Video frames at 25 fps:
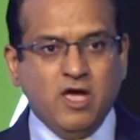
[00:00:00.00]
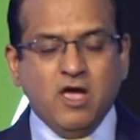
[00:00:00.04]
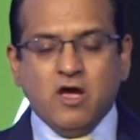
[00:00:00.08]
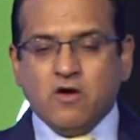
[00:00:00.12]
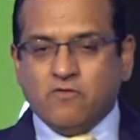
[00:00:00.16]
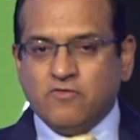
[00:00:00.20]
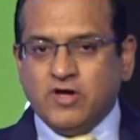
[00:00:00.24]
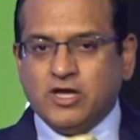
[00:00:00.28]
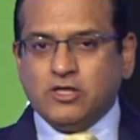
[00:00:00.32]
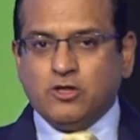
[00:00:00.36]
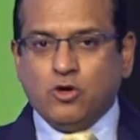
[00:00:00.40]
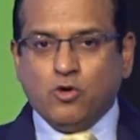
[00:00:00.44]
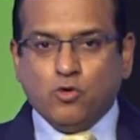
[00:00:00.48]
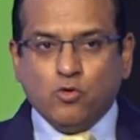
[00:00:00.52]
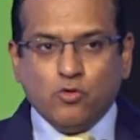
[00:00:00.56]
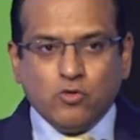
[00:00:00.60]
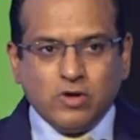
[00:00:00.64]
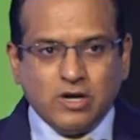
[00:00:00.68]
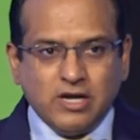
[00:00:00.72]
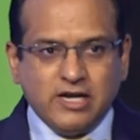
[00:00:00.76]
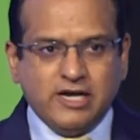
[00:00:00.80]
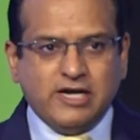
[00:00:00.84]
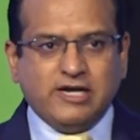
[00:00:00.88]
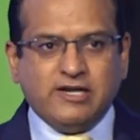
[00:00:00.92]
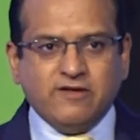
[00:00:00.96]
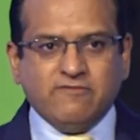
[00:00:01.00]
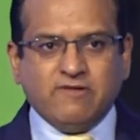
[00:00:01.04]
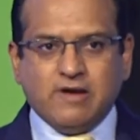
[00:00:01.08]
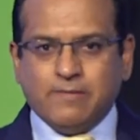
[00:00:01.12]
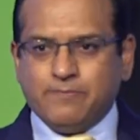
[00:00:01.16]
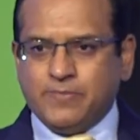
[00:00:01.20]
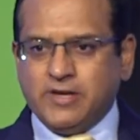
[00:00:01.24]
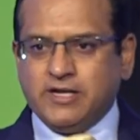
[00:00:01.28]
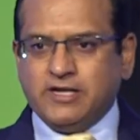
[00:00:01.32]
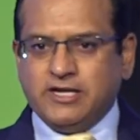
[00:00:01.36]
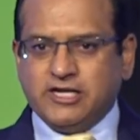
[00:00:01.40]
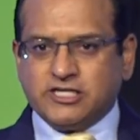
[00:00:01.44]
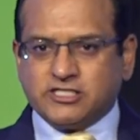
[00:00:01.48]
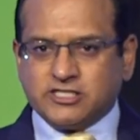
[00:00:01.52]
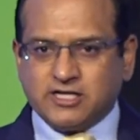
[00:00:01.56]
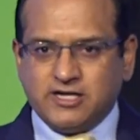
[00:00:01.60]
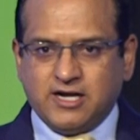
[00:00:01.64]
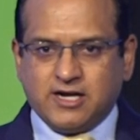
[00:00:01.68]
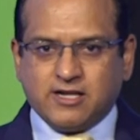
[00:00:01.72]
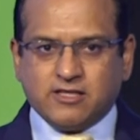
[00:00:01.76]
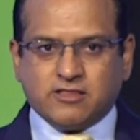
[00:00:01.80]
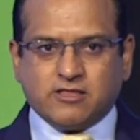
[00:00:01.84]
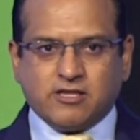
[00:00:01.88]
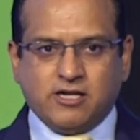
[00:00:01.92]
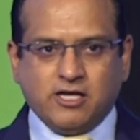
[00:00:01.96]
We are the only developing nation at
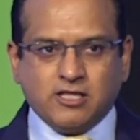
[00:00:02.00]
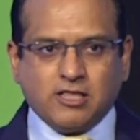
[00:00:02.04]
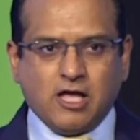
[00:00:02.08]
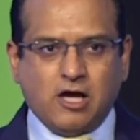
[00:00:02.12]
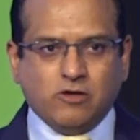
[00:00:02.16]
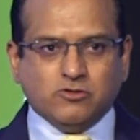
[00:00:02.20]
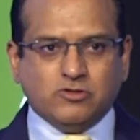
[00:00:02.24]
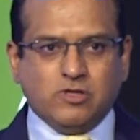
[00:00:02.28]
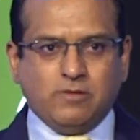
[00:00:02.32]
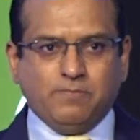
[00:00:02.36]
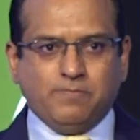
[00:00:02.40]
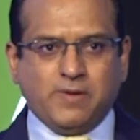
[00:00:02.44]
a 3,000